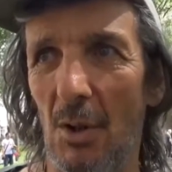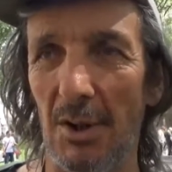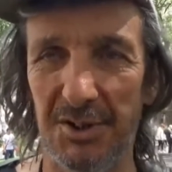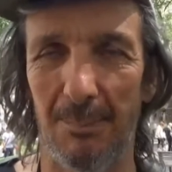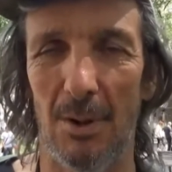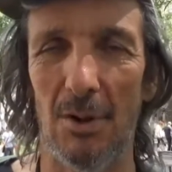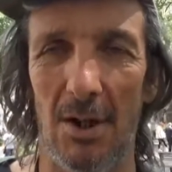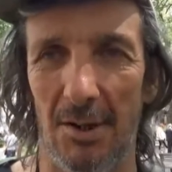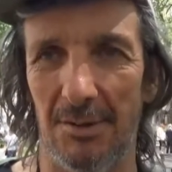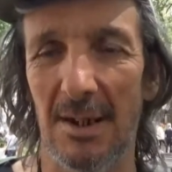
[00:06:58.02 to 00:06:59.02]
or it's a book
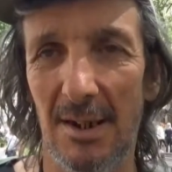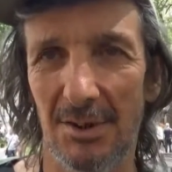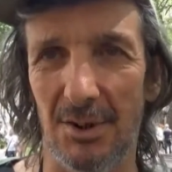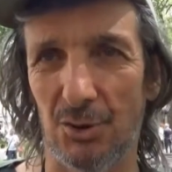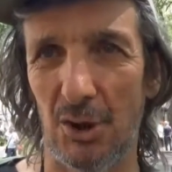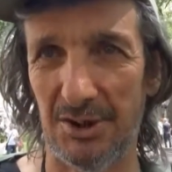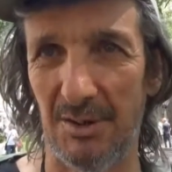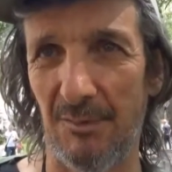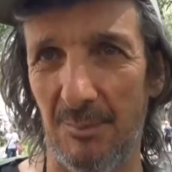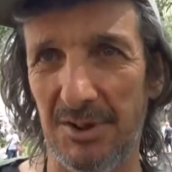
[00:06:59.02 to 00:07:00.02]
on
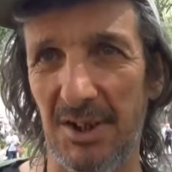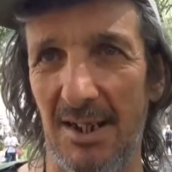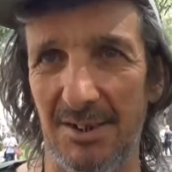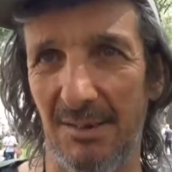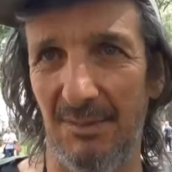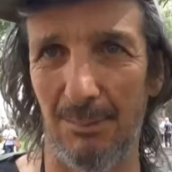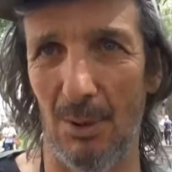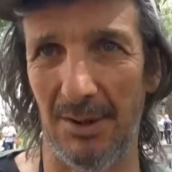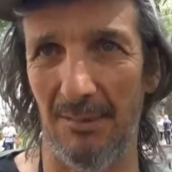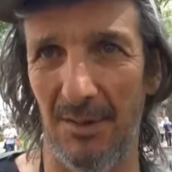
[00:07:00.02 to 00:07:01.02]
nutrition from a scientific
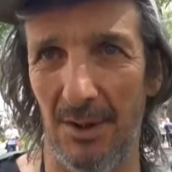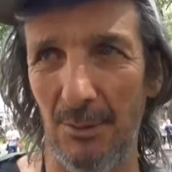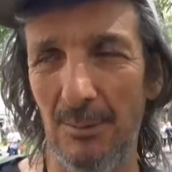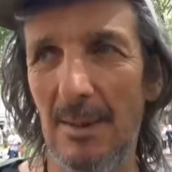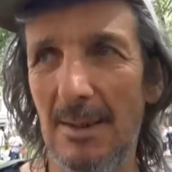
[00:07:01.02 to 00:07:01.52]
point of view.